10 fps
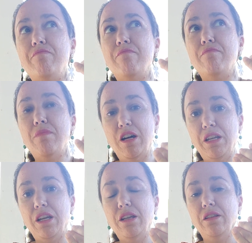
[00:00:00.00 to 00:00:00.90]

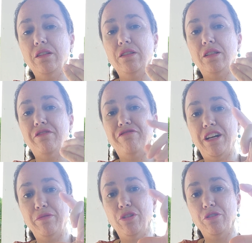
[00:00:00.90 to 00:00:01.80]
money, the
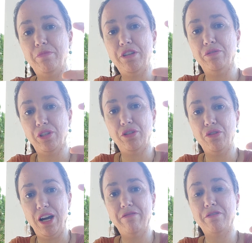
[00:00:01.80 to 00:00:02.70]
$5 bills that you
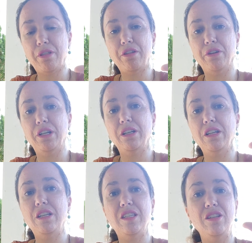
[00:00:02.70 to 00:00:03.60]
have over there
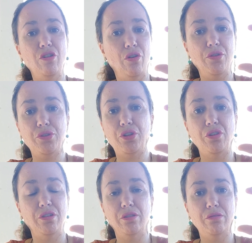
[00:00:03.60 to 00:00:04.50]
is not
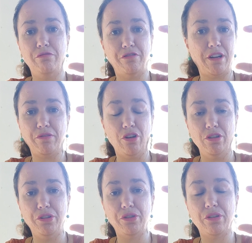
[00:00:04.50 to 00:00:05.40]

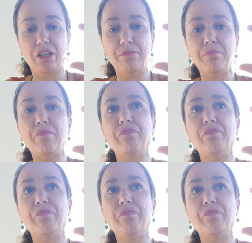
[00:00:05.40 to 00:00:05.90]
$5, okay?